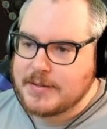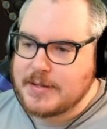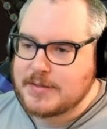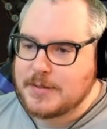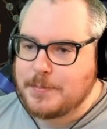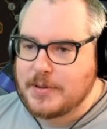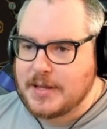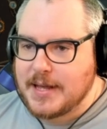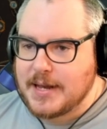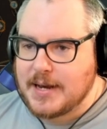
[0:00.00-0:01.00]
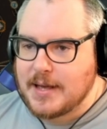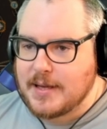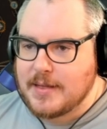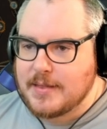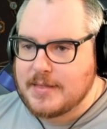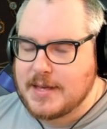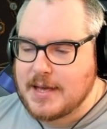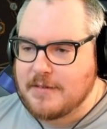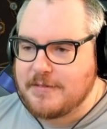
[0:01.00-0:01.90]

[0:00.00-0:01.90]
Discipline, the